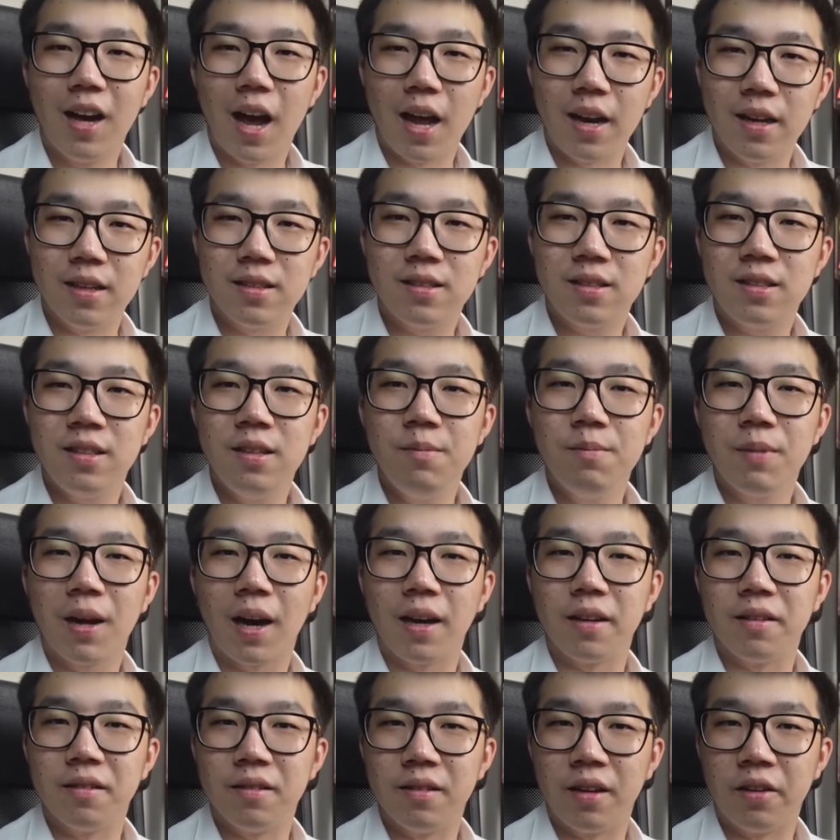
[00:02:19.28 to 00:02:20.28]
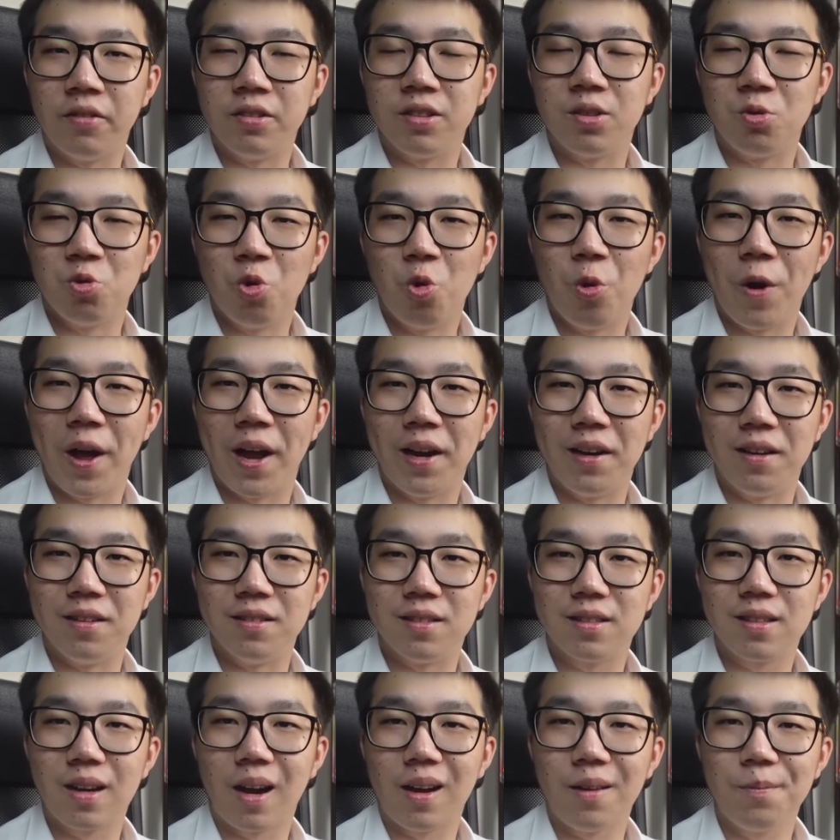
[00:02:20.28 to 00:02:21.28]
and it seemed like there is no end in
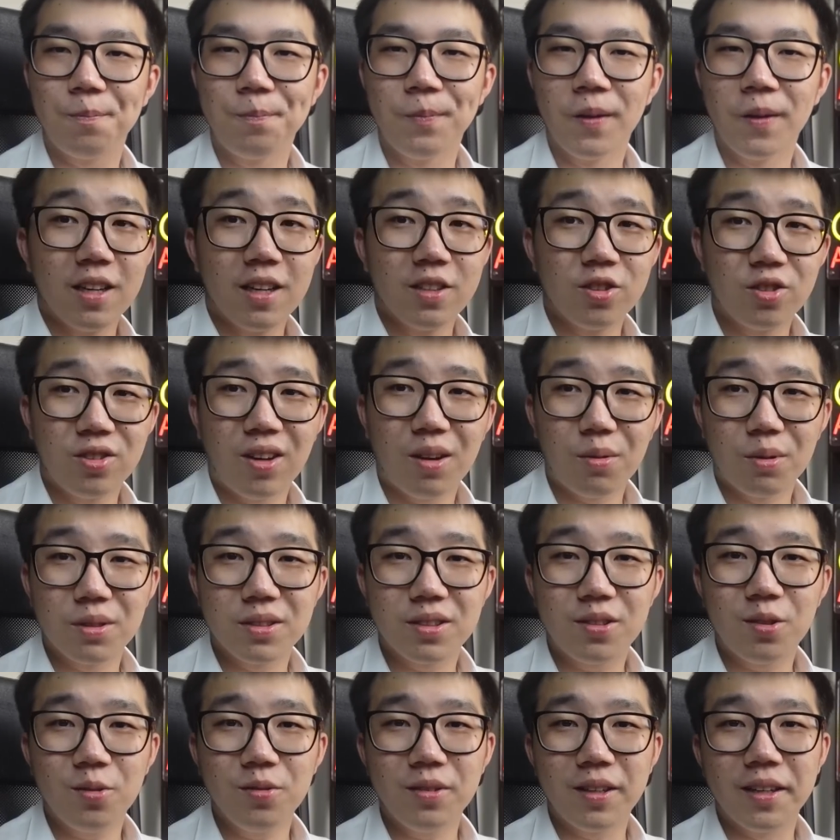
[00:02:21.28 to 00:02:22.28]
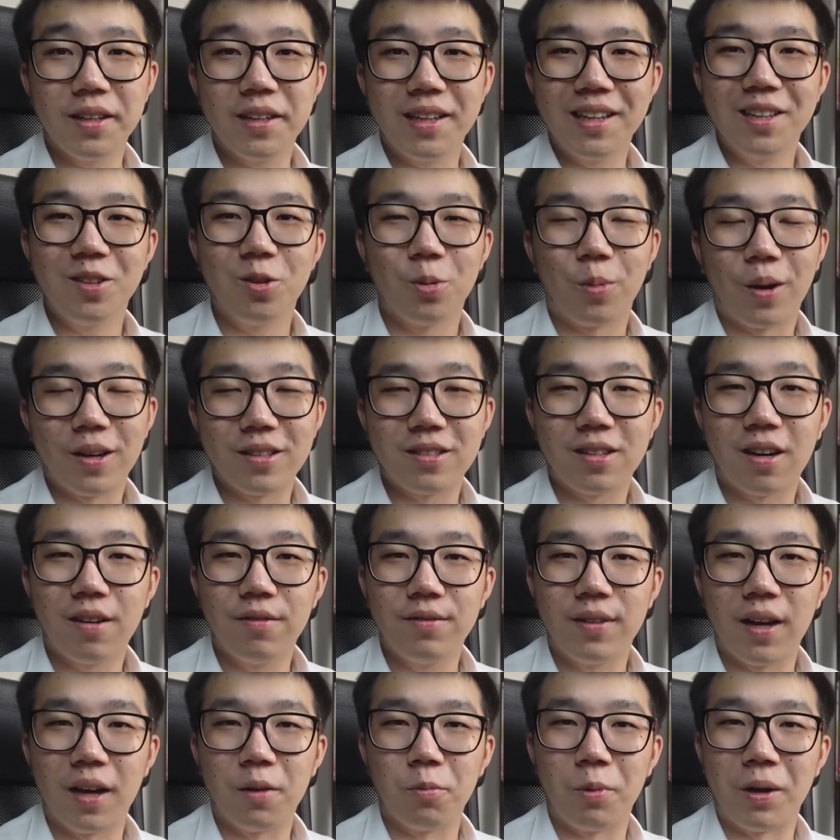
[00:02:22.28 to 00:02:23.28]
sight. So I was still thinking to
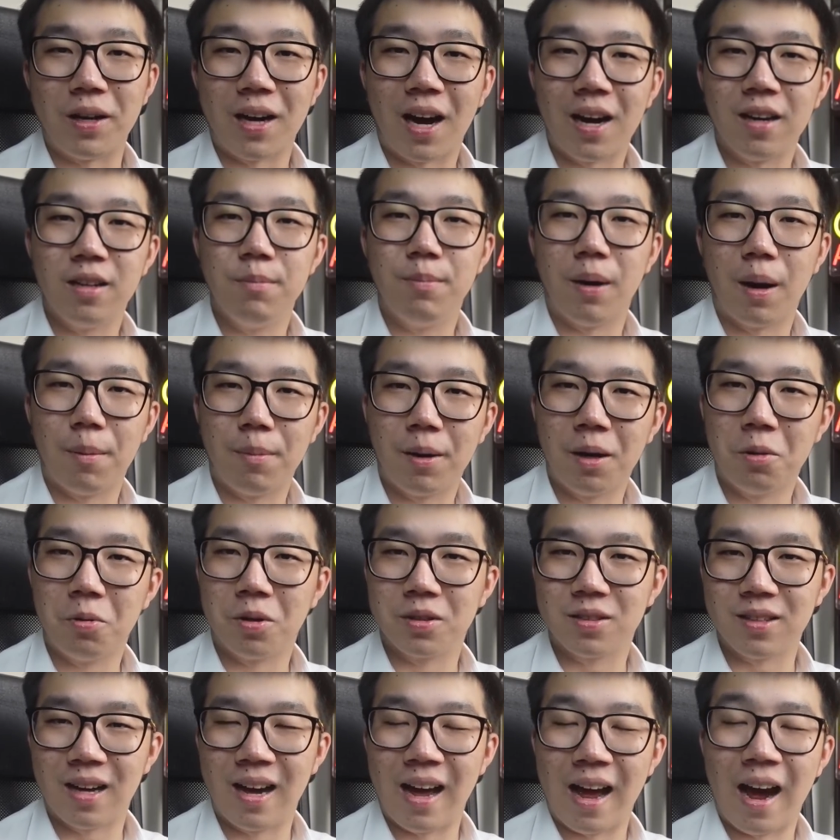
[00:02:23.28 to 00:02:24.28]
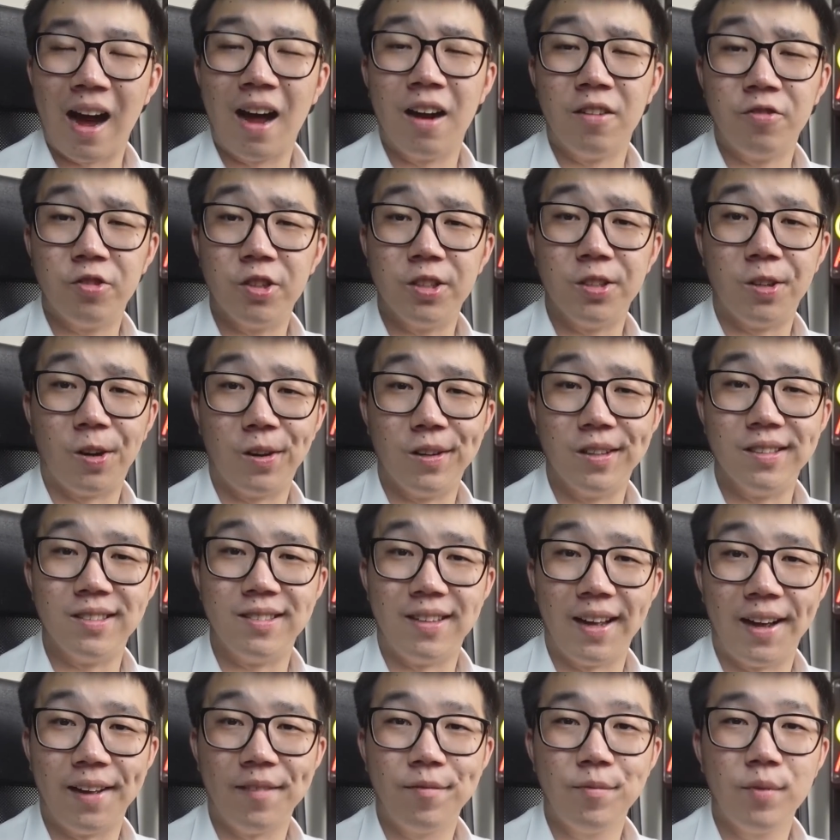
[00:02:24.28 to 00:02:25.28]
myself that when Alibaba was at $100
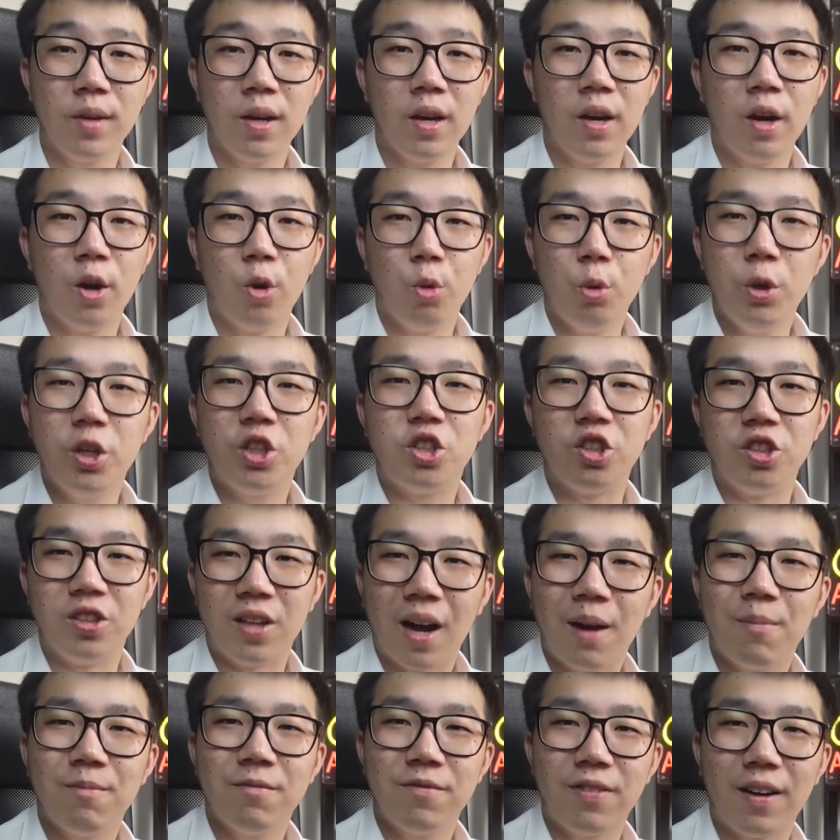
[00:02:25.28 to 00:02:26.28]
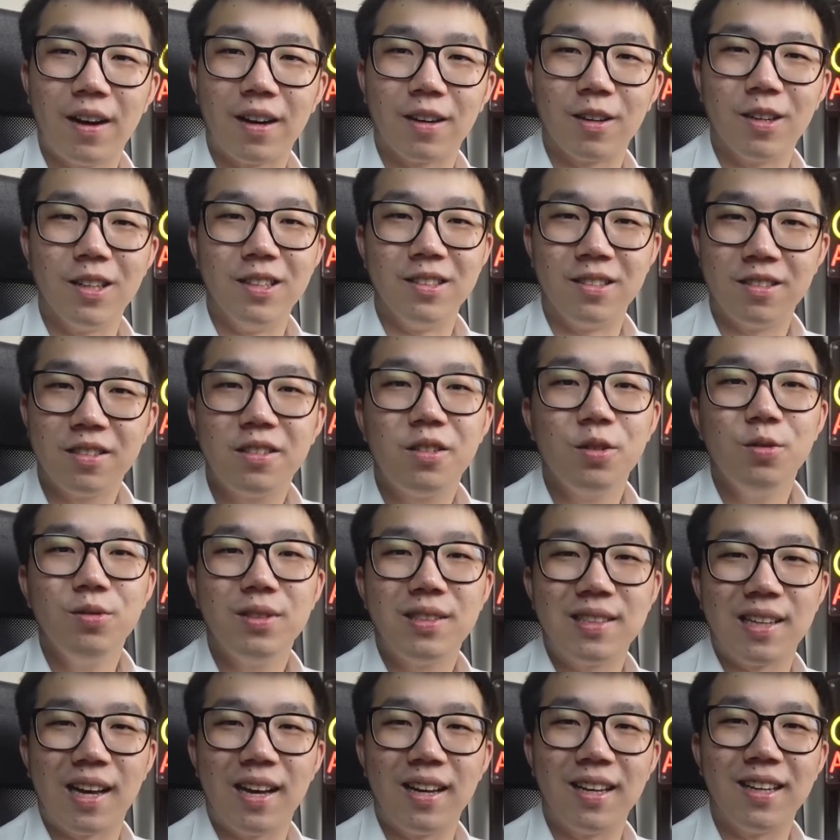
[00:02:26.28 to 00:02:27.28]
then, which dumb is still
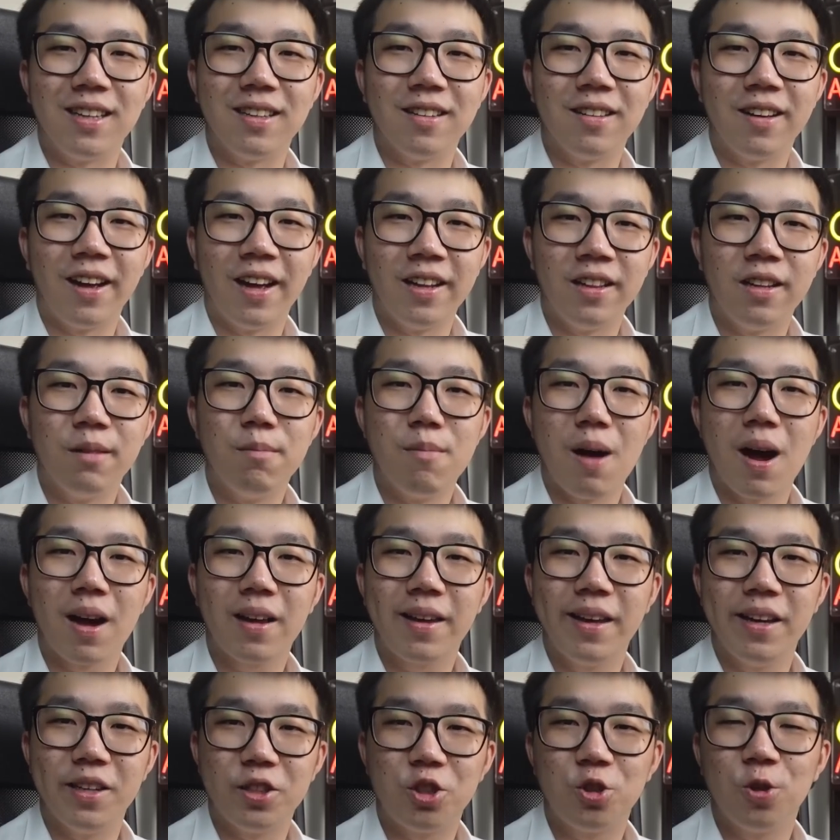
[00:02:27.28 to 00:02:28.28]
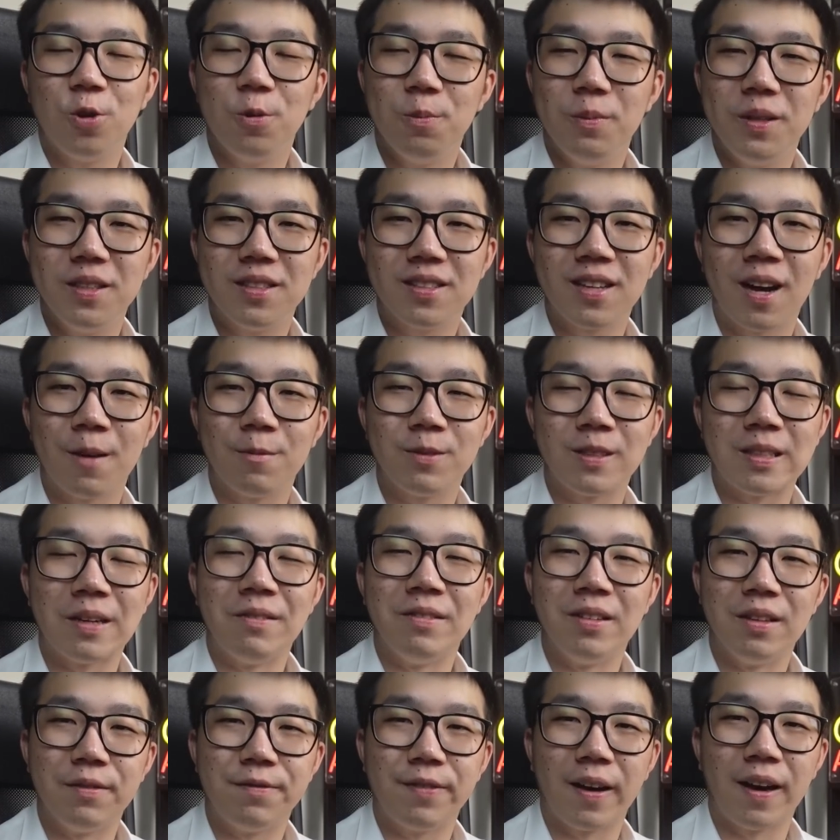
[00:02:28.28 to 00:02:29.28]
selling and the market showed me sub
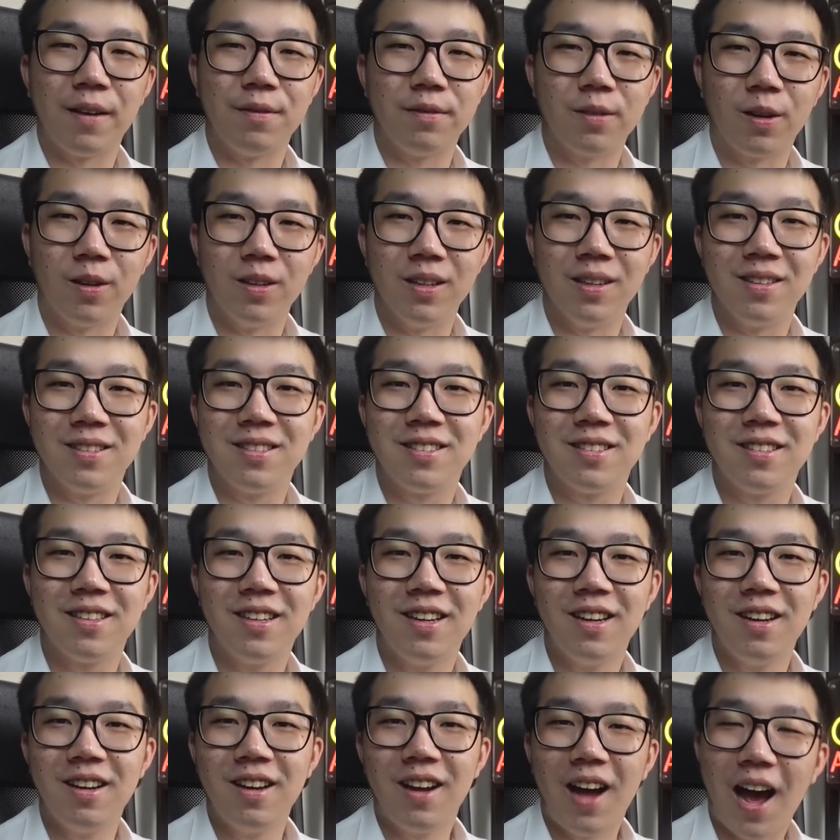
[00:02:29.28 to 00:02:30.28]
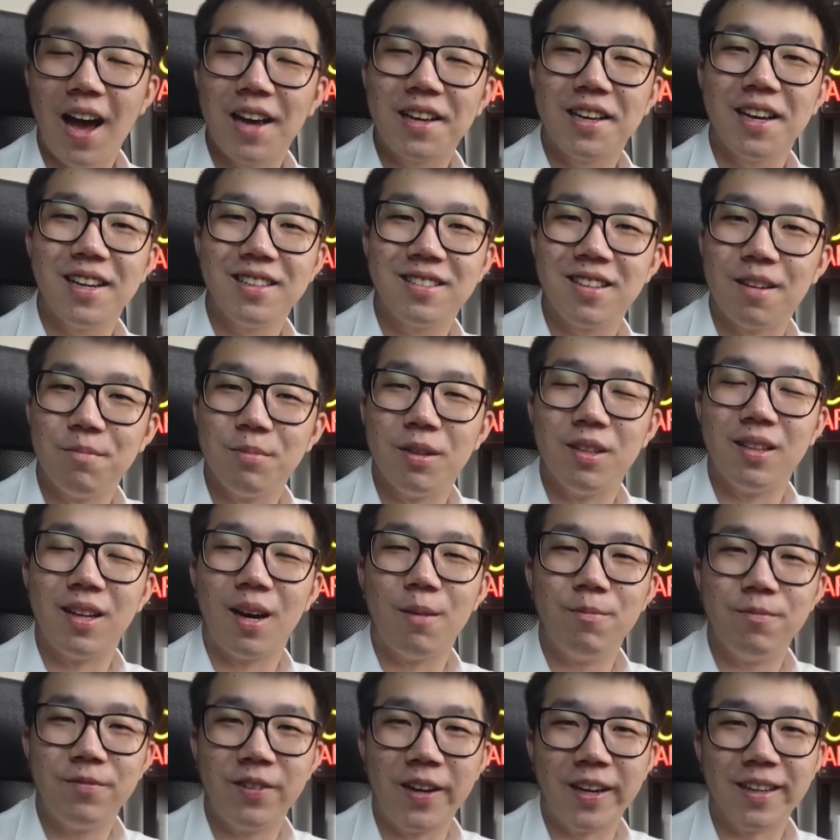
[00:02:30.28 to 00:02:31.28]
$75. I guess I'm the dumb.